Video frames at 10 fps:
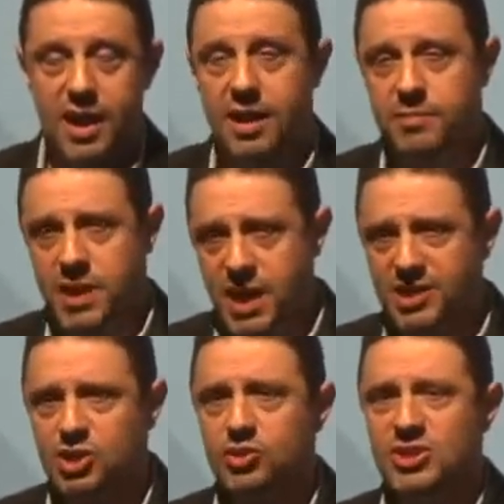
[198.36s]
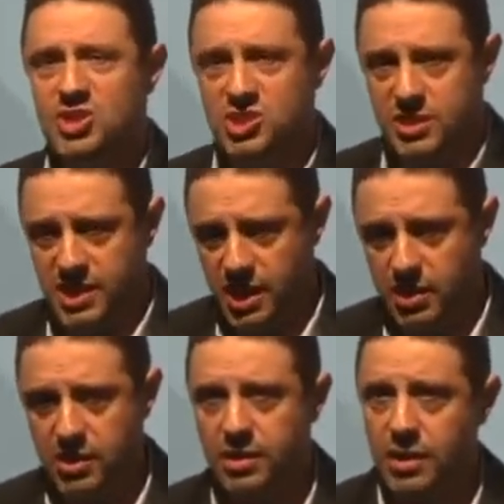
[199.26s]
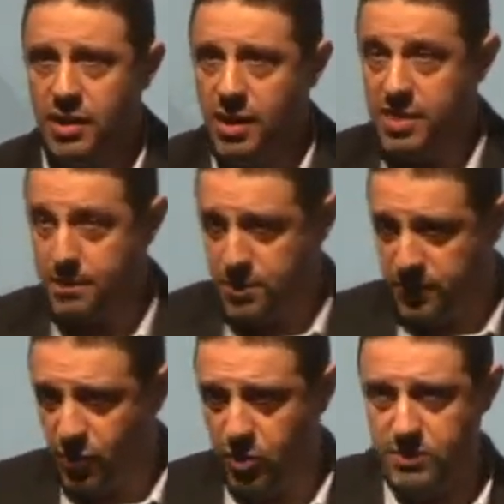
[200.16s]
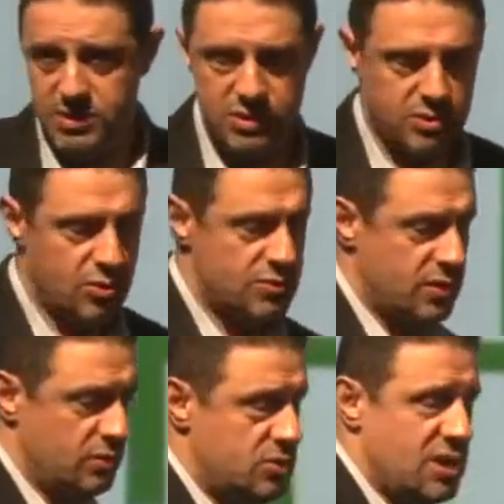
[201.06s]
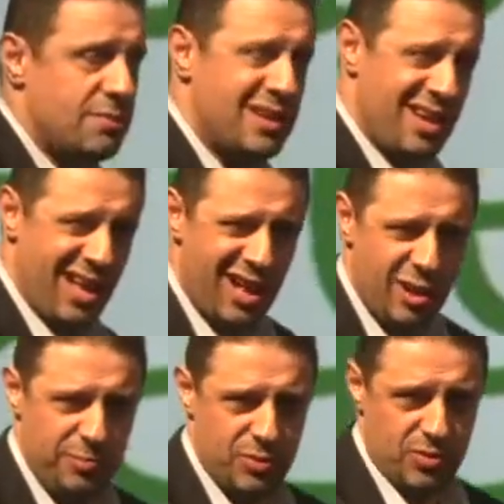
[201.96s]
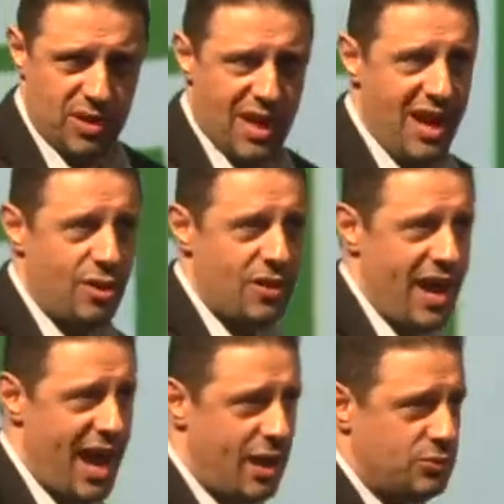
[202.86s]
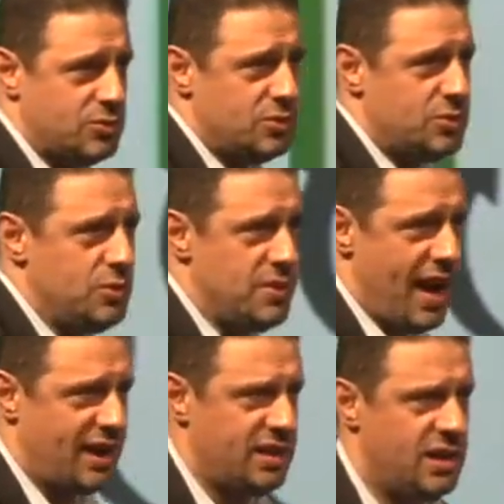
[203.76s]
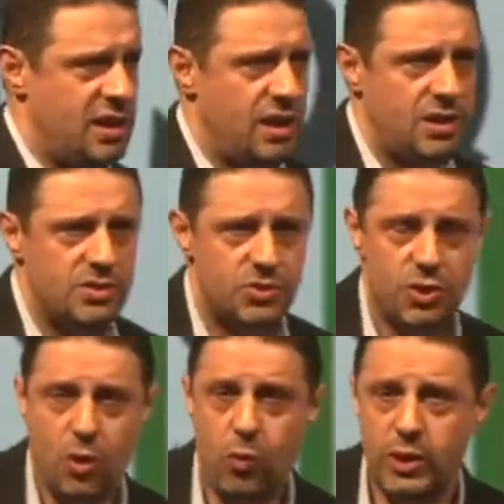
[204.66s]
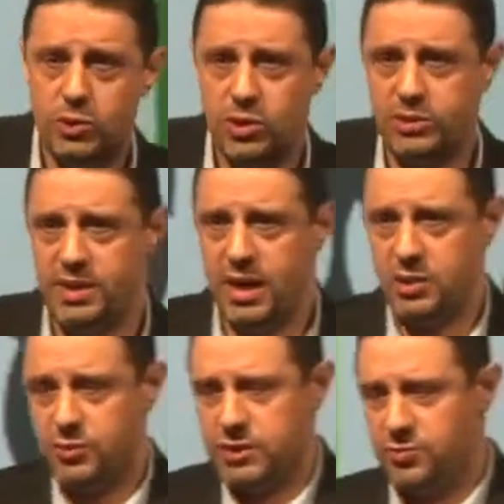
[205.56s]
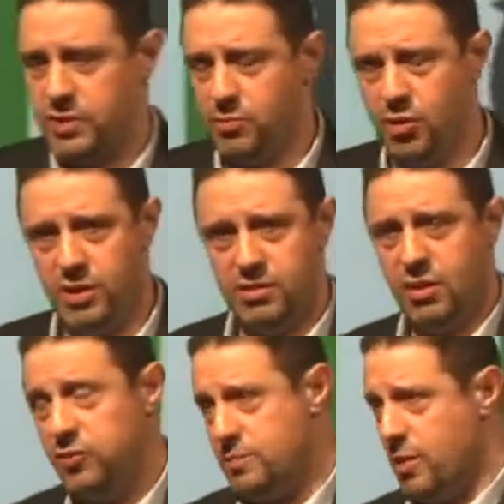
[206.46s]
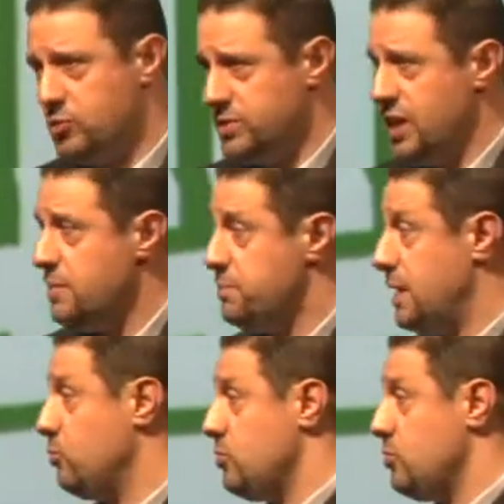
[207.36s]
I'm here to engineer the performance into your solution. I'm going to help you on how to do that. So we took Dynatrace from only roughly about 10 people